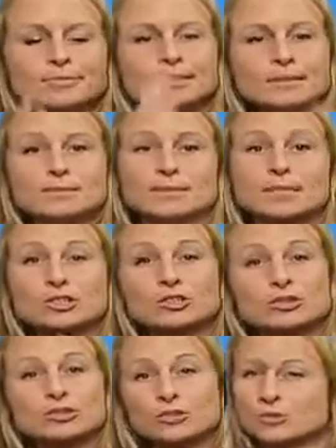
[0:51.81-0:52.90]
Some internet
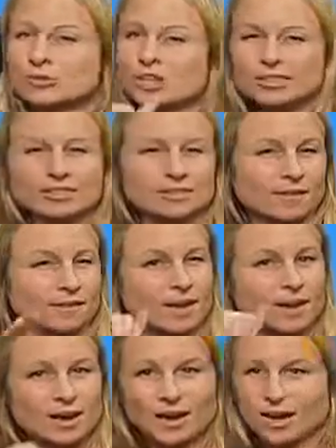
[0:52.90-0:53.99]
websites haven't yet
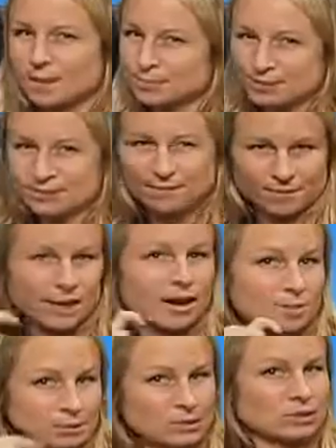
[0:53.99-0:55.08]
developed apps for the
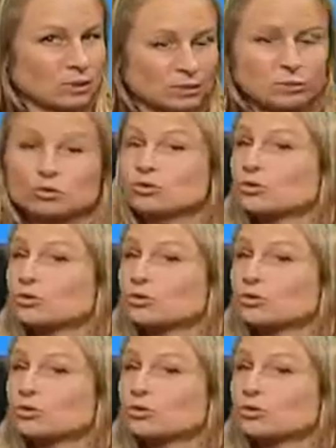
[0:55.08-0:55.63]
Apple Store.